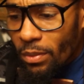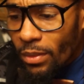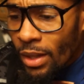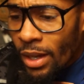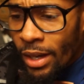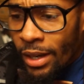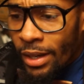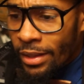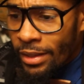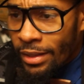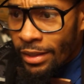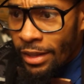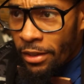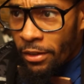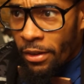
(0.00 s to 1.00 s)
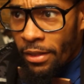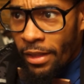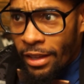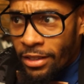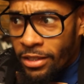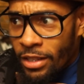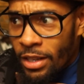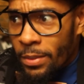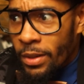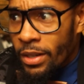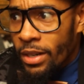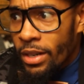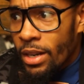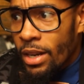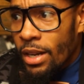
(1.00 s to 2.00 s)
Later on that
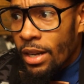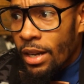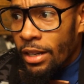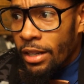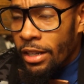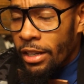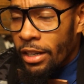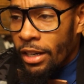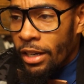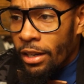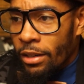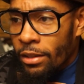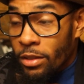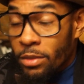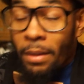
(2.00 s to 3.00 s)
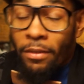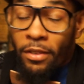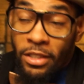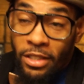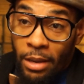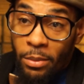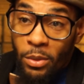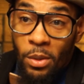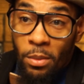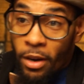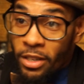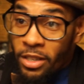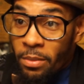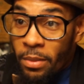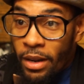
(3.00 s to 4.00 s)
summer, I did. It was my first time doing
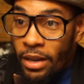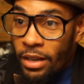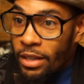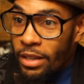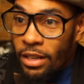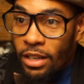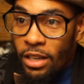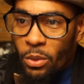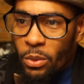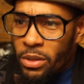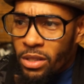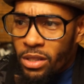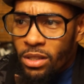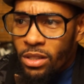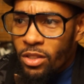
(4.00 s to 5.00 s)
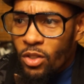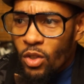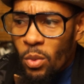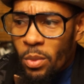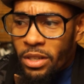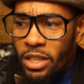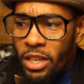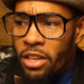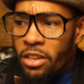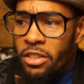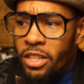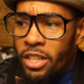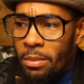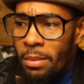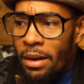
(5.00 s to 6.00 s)
marching band, and it was so much
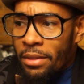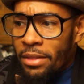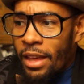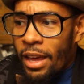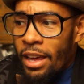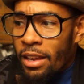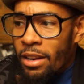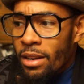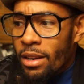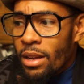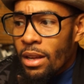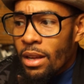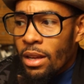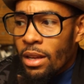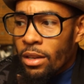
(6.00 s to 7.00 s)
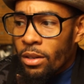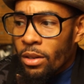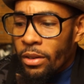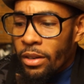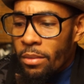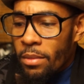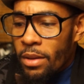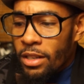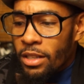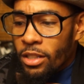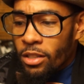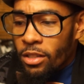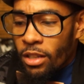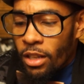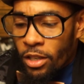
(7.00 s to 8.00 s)
energy about that, you know, and
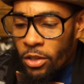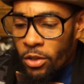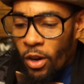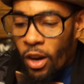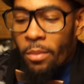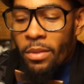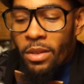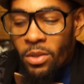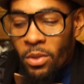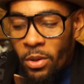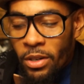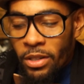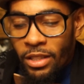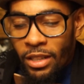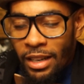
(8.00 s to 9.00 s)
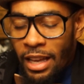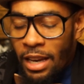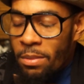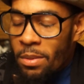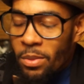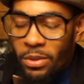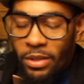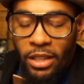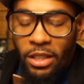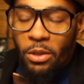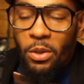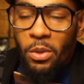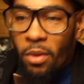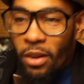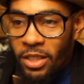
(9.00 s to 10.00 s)
it drew me towards it. A lot of people was like,
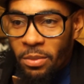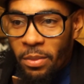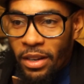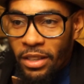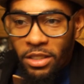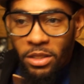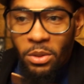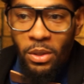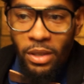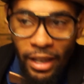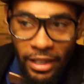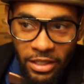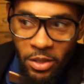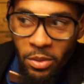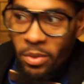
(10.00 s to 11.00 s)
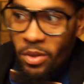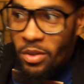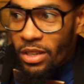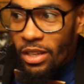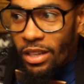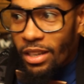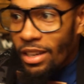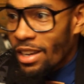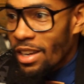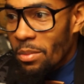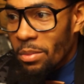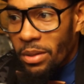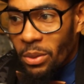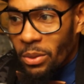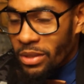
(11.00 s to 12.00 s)
don't do marching band, just do classical music.
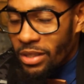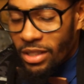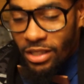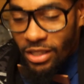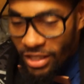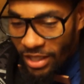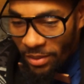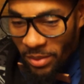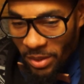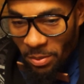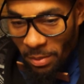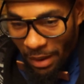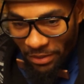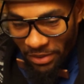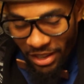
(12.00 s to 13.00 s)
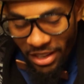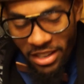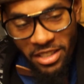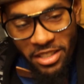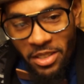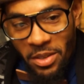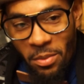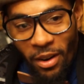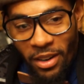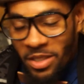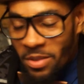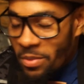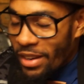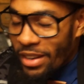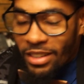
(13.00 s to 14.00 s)
But it was something about the energy of the
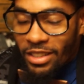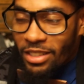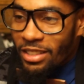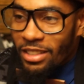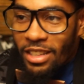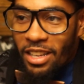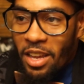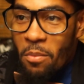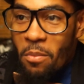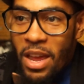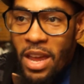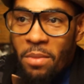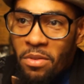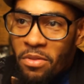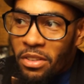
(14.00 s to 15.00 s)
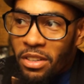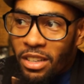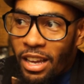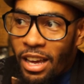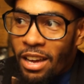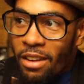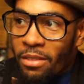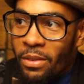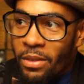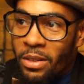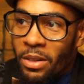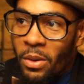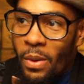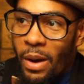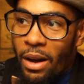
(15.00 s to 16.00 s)
marching band. It made me feel alive, you
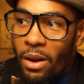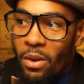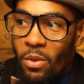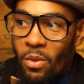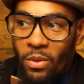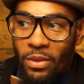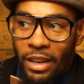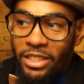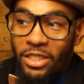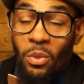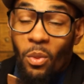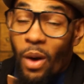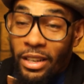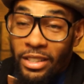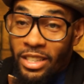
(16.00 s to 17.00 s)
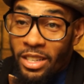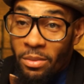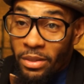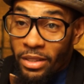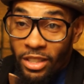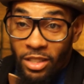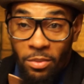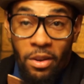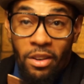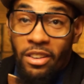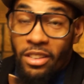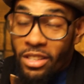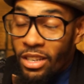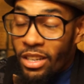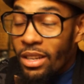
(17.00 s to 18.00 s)
know, while not just watching it, but
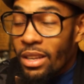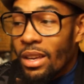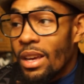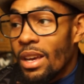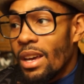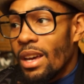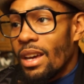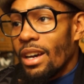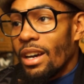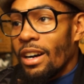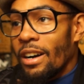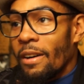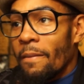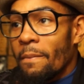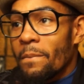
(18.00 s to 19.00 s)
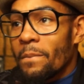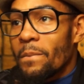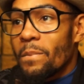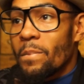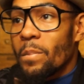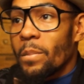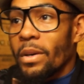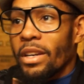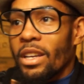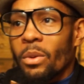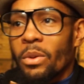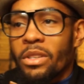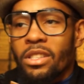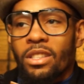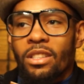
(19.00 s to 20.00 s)
experiencing it. But it
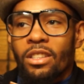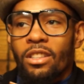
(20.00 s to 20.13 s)
was